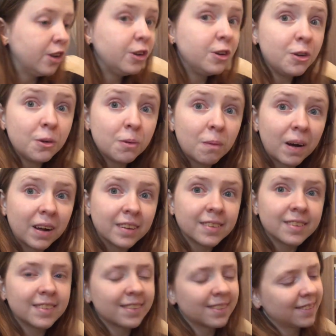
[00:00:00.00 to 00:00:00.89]
New
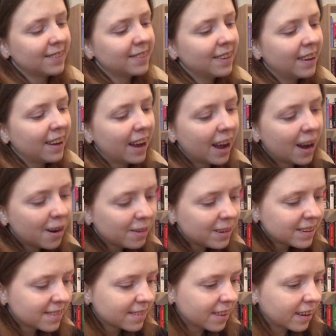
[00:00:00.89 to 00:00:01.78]
ones.
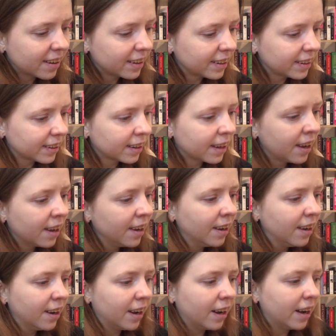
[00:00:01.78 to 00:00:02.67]
How exciting.
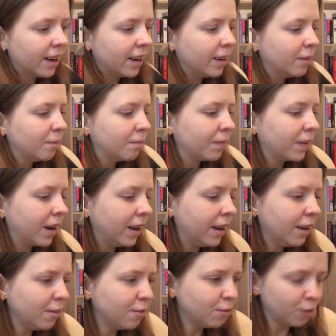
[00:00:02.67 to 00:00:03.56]
I
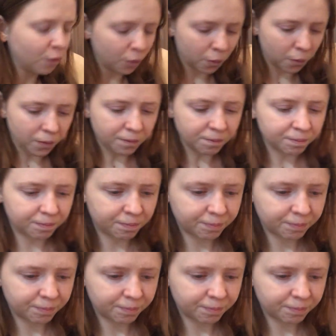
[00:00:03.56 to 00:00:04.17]
have four.